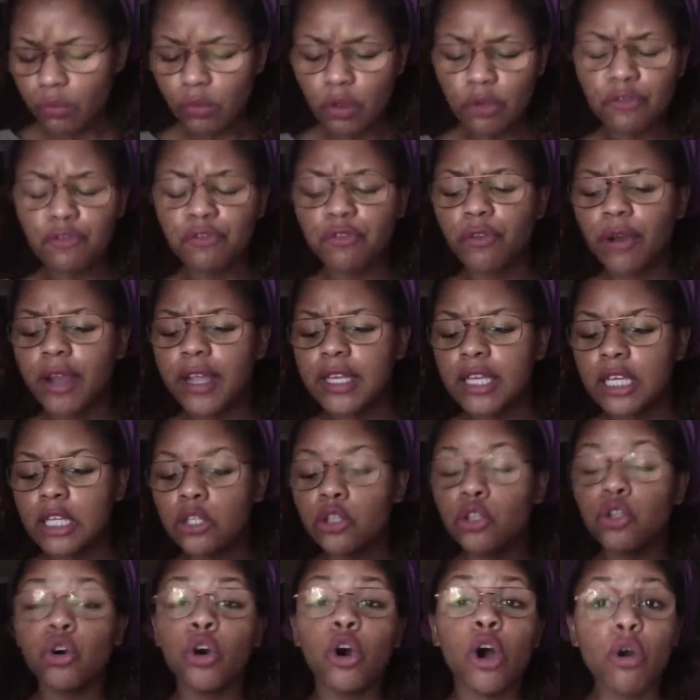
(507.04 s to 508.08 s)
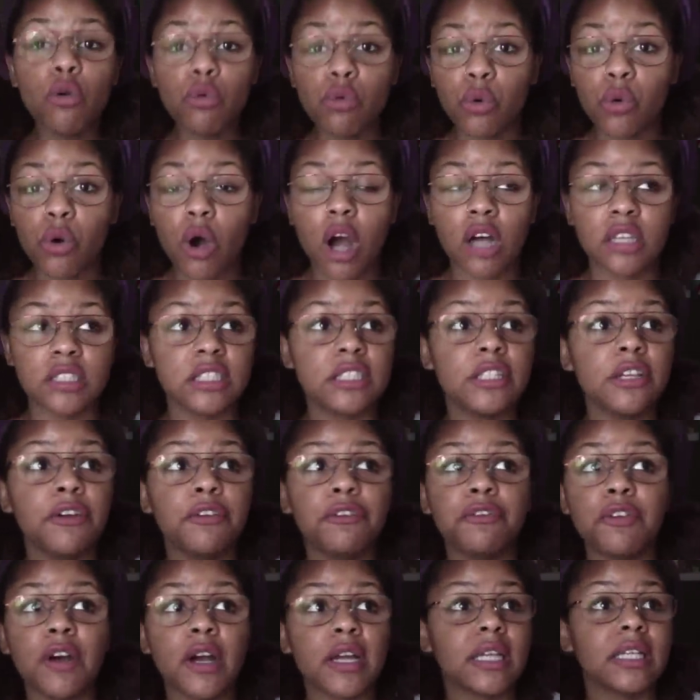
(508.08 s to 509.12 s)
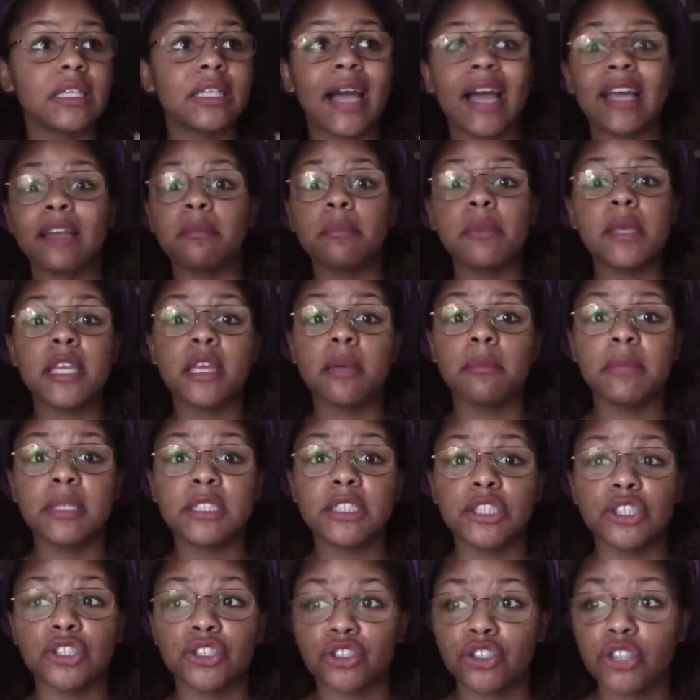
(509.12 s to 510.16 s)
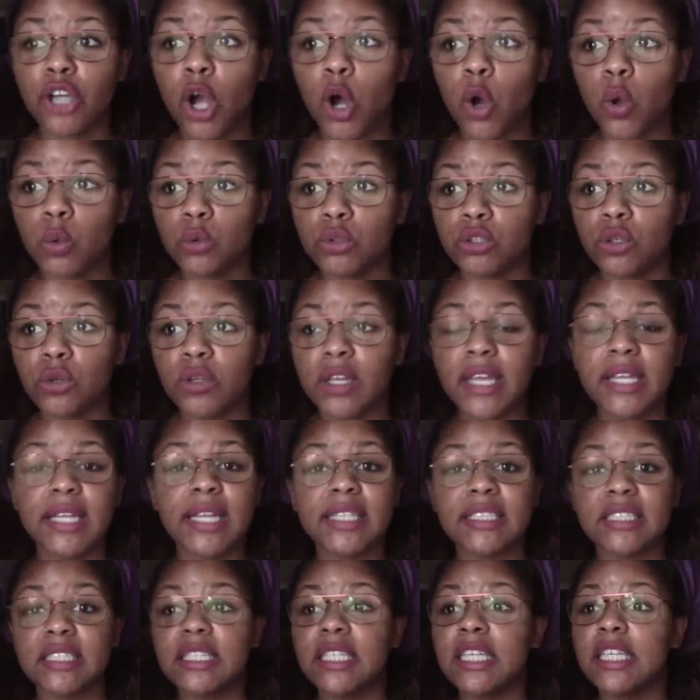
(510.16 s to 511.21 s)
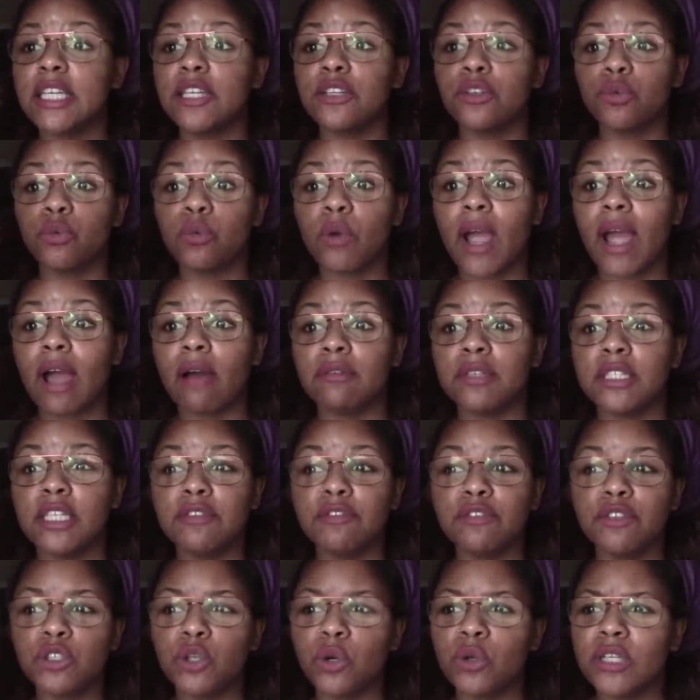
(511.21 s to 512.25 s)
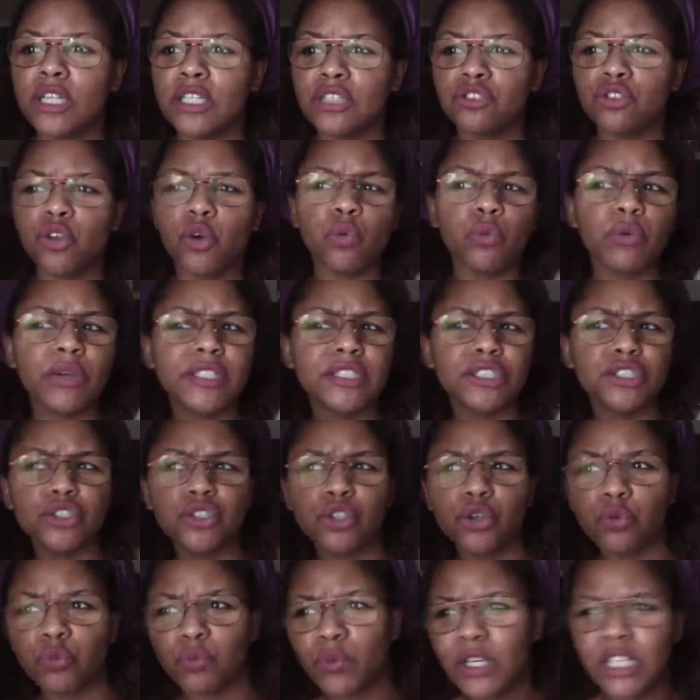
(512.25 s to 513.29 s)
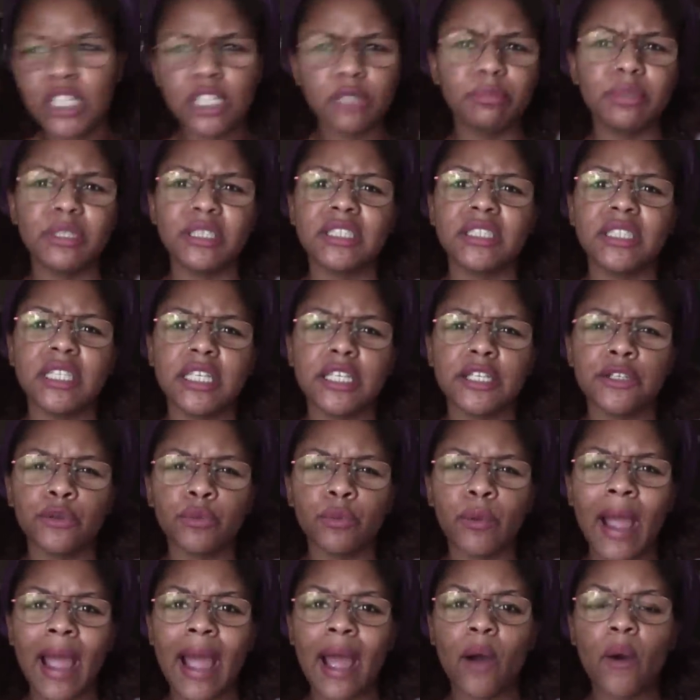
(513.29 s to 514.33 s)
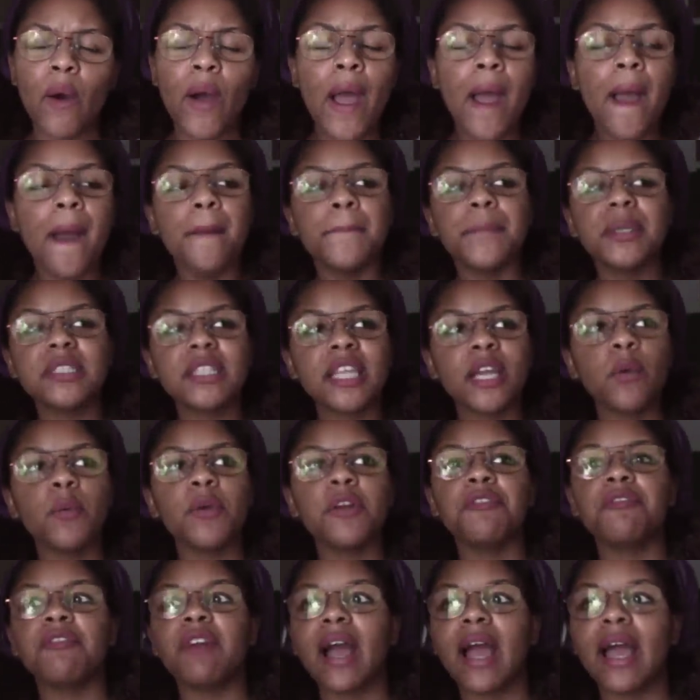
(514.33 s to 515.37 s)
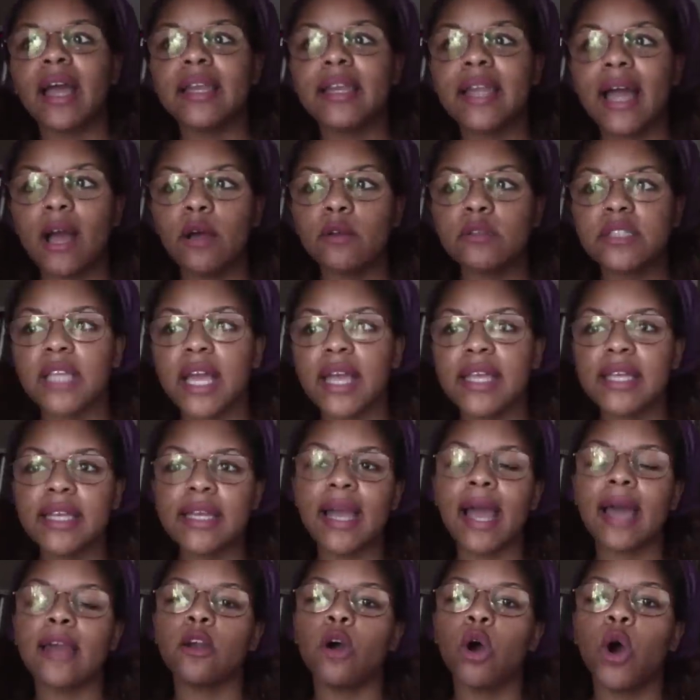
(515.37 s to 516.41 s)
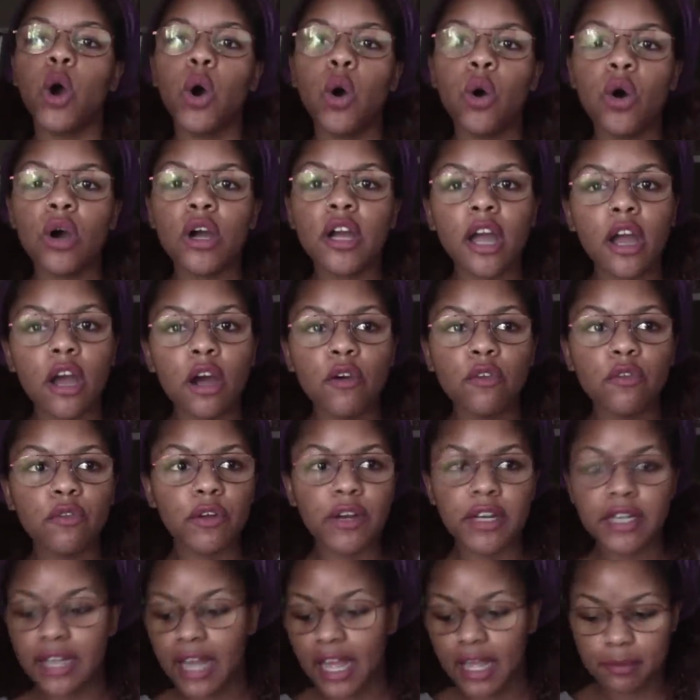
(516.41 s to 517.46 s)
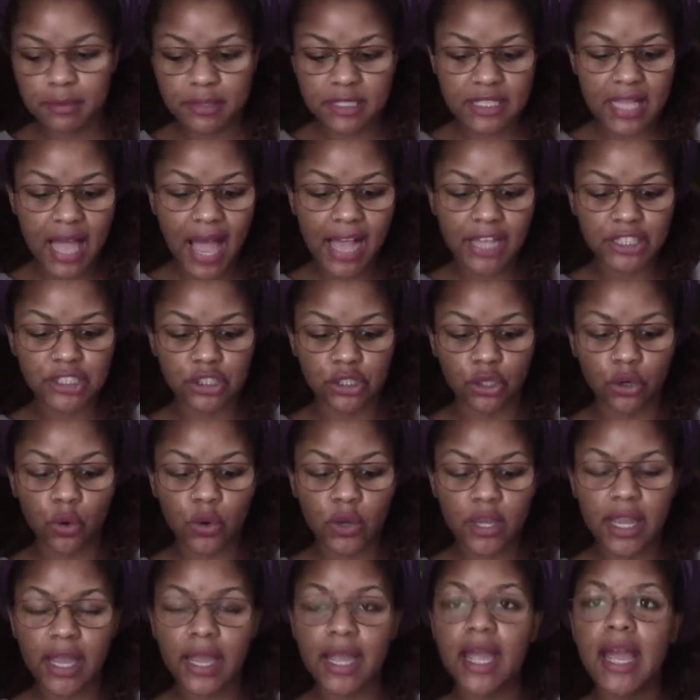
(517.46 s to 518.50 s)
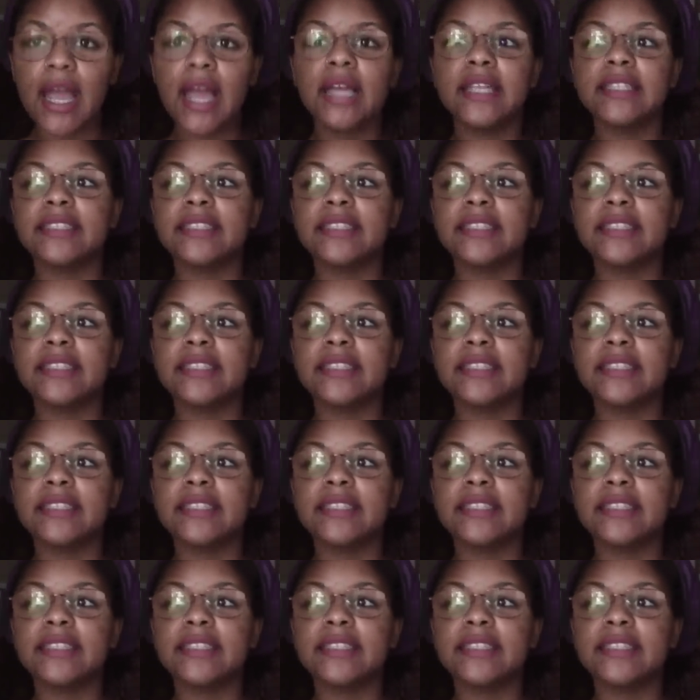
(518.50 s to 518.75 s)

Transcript: Frank and Laurel are still fucking like me and Mrs. Jones, okay? They sneaking around even though there's no reason to really be sneaking around. But then we find out that he got a whole girlfriend named Sasha, okay?